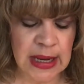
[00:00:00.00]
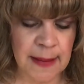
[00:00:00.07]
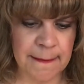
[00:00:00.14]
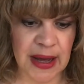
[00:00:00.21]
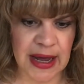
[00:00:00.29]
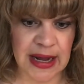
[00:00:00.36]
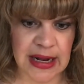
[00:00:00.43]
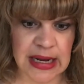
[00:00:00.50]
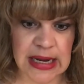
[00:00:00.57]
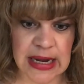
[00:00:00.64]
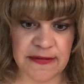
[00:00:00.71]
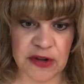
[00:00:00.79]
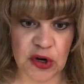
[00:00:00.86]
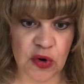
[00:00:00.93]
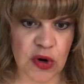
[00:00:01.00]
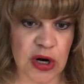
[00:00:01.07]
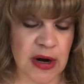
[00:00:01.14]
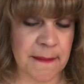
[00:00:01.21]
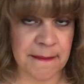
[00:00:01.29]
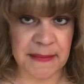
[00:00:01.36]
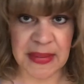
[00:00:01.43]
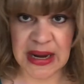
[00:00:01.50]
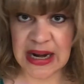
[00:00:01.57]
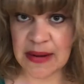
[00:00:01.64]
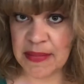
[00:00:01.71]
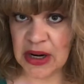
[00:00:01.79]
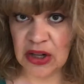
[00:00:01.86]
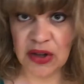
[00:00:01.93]
But if your
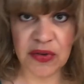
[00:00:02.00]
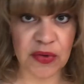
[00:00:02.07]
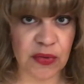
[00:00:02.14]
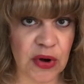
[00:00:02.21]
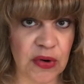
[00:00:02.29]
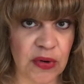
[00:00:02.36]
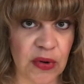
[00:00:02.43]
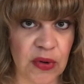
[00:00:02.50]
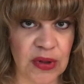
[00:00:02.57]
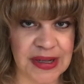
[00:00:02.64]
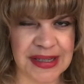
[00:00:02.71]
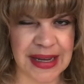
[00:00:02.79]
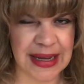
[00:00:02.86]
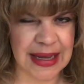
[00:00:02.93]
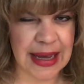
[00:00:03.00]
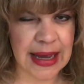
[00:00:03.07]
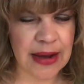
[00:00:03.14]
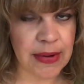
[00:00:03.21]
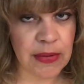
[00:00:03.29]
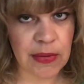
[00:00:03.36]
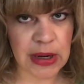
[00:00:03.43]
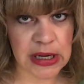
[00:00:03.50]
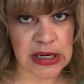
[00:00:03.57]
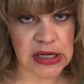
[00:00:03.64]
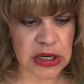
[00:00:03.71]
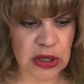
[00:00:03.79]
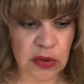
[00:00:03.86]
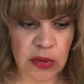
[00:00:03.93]
middle of the road goal is like, yeah, we
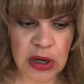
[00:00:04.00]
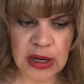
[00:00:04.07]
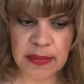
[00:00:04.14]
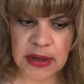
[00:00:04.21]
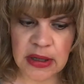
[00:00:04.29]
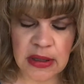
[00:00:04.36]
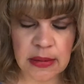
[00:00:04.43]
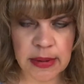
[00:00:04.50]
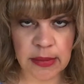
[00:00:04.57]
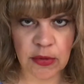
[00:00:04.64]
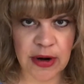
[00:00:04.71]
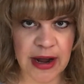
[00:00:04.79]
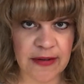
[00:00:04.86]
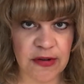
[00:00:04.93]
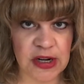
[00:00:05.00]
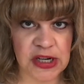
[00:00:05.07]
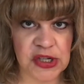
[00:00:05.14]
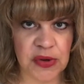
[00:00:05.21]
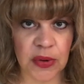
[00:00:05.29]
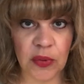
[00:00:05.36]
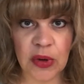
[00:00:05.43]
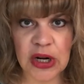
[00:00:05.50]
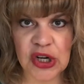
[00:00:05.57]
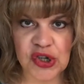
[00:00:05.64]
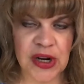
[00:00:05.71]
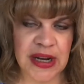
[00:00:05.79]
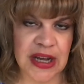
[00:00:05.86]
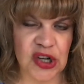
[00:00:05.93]
want to, we're going to put a little bit more effort into it, and we're going to
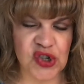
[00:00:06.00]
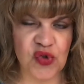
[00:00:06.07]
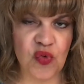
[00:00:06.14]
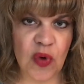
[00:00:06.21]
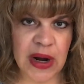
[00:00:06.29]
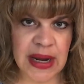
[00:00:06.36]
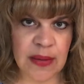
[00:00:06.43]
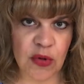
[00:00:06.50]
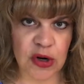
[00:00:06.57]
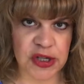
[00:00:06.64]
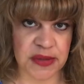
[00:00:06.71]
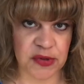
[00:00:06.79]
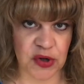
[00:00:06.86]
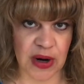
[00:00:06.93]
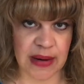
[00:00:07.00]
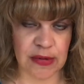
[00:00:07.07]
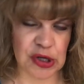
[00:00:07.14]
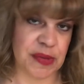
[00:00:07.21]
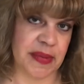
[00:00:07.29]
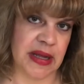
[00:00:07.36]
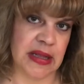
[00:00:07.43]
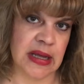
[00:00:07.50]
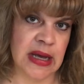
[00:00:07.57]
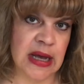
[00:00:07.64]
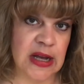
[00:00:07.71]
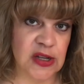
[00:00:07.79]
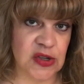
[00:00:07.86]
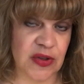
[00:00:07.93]
try and get 20 more subscribers a month.
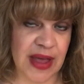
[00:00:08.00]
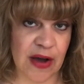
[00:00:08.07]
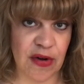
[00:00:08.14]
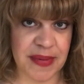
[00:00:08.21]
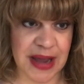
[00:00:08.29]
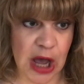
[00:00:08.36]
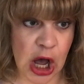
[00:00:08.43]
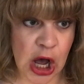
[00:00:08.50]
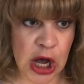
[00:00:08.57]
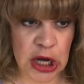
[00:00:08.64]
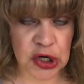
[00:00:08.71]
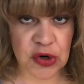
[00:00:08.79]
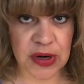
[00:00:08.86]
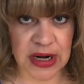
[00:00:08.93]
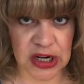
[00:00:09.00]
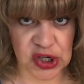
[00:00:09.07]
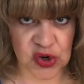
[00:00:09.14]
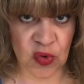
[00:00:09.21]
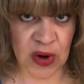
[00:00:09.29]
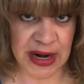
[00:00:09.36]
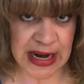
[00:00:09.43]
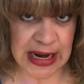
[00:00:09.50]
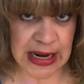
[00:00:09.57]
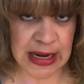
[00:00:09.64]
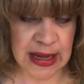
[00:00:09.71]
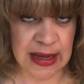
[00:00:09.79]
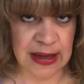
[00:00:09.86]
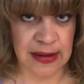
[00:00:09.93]
So that would be 120.
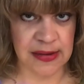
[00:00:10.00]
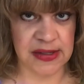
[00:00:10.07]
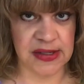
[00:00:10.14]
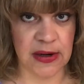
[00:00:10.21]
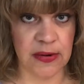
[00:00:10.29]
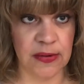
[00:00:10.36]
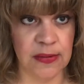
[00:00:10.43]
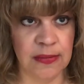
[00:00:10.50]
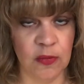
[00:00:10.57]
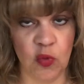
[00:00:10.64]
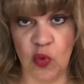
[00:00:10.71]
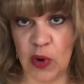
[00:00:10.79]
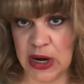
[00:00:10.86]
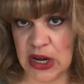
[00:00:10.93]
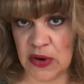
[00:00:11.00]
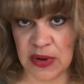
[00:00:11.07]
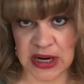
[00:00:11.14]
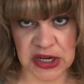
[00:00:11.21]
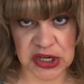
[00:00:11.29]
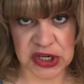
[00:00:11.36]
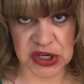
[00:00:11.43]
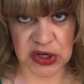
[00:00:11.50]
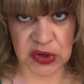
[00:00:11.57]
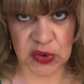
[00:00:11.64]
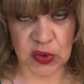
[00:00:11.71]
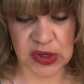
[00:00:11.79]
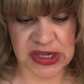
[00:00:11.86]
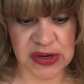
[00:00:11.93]
So what do you need to
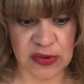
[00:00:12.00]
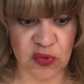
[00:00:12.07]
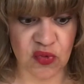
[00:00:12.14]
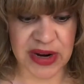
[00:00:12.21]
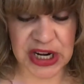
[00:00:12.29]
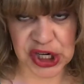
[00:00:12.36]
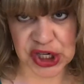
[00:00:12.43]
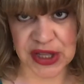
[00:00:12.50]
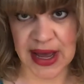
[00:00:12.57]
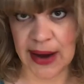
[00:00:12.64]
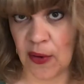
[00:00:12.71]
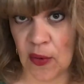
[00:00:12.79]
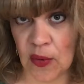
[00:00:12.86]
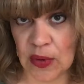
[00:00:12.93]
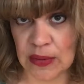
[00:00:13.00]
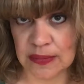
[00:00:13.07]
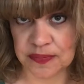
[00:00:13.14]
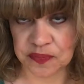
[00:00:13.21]
do to reach that goal?